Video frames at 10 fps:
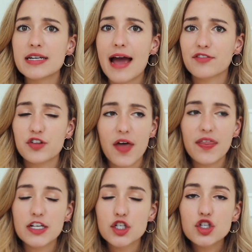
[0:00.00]
and after that
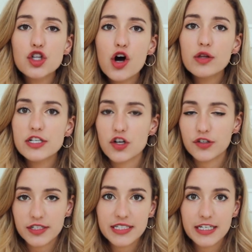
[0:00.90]
they slowly
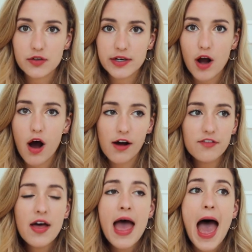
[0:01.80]
started teetering
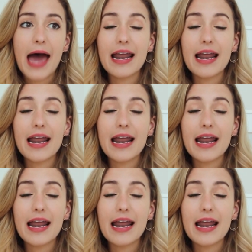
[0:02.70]
off.